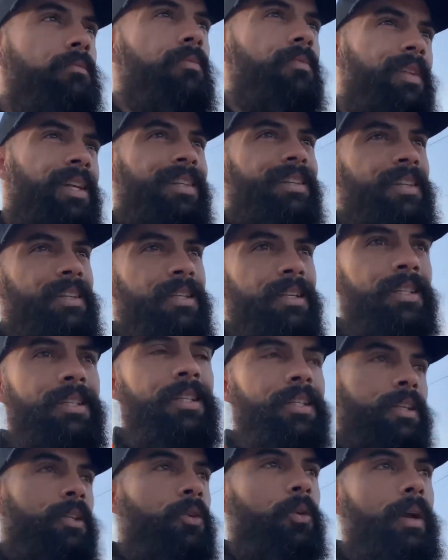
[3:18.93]

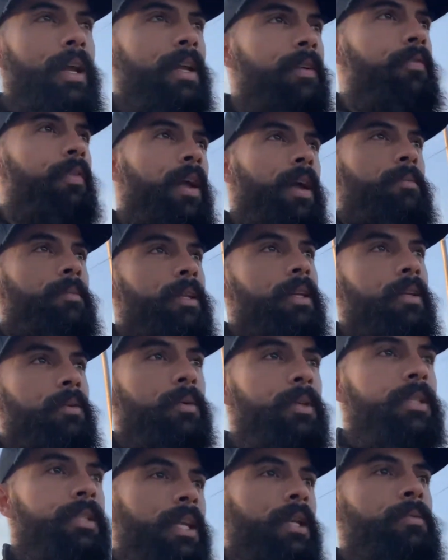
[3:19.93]
the Gray family, we
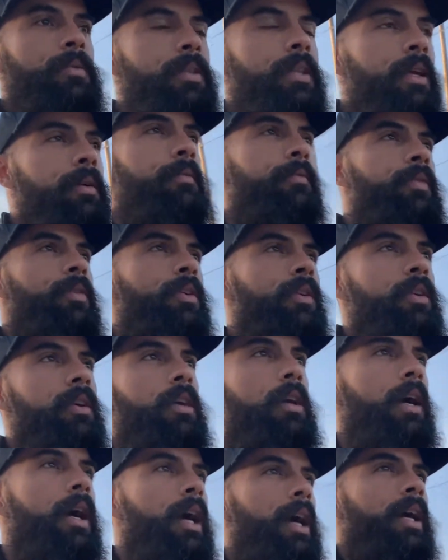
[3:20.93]
stayed with them for
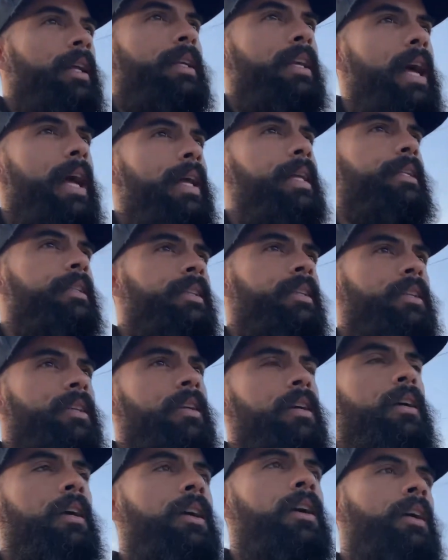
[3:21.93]
a night,
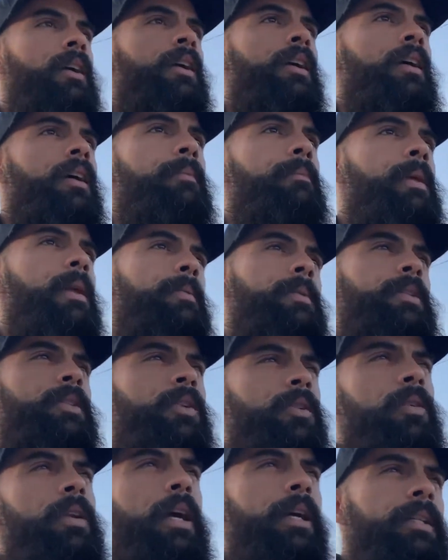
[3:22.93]
maybe
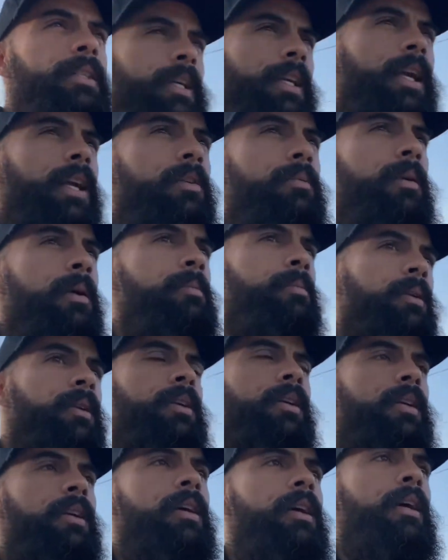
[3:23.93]
2 nights, I can't remember,
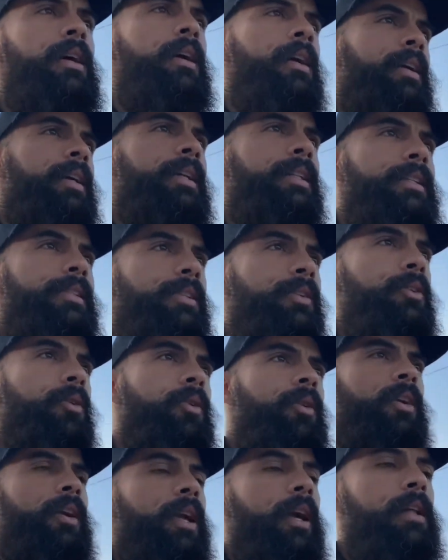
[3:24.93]
in
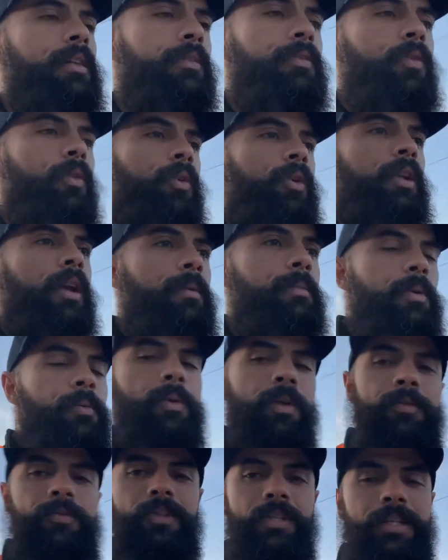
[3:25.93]
Sonora, California. I mean,
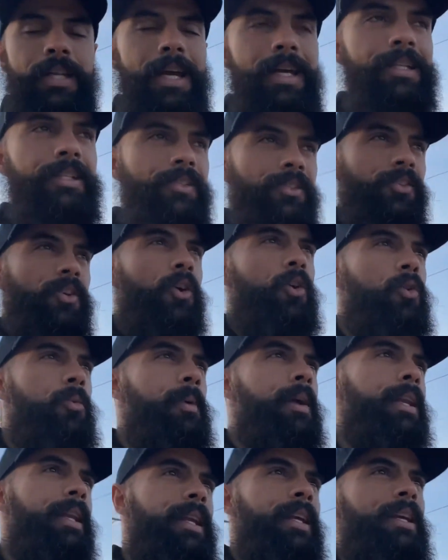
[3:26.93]
we've just had so
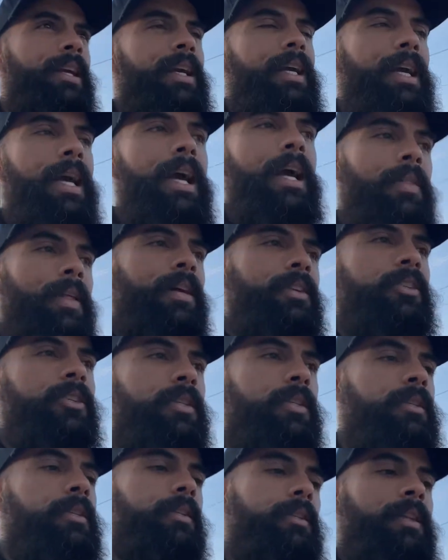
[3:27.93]
many, and that's
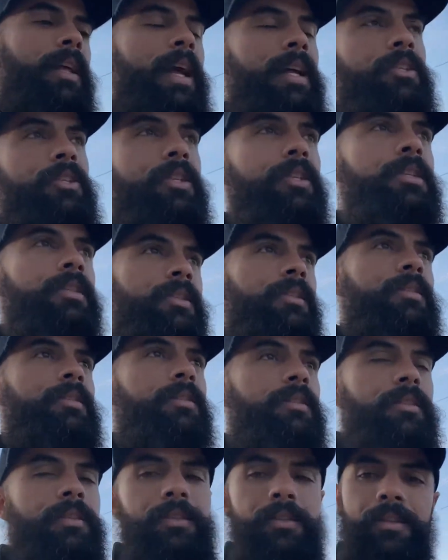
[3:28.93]
just
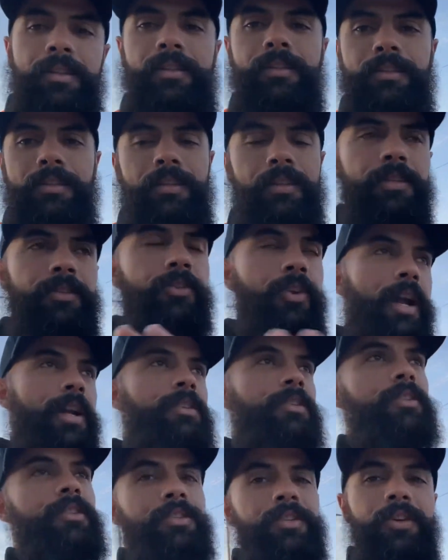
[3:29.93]
the
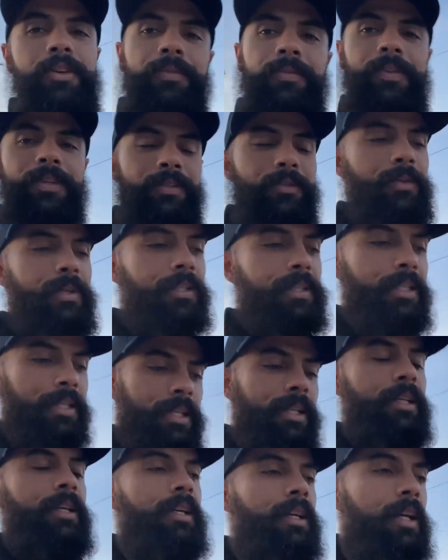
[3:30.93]
scratching the surface, really.
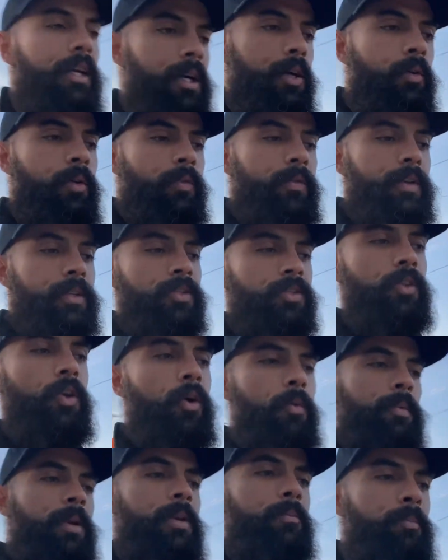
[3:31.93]
We've had so
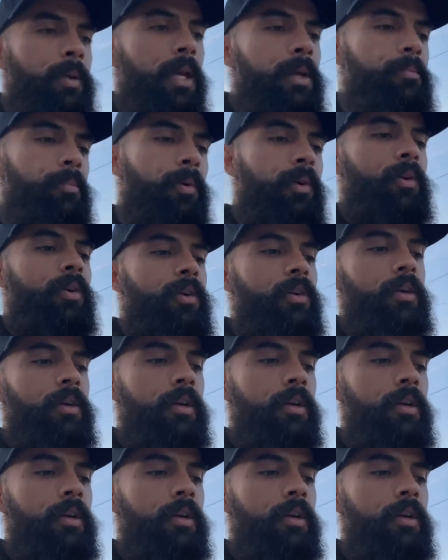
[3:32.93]
many people